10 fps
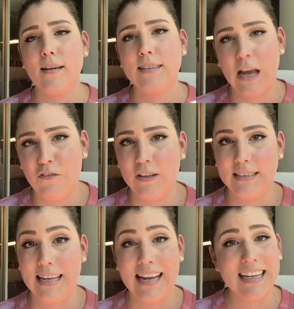
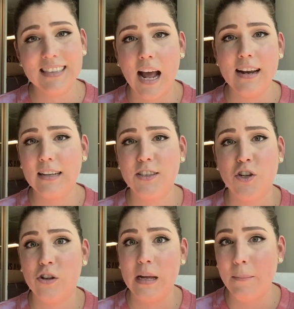deficit is not
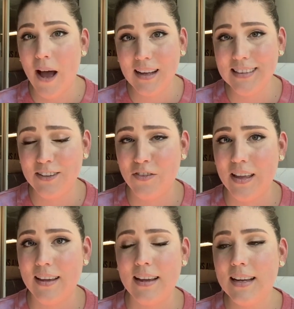necessarily a positive thing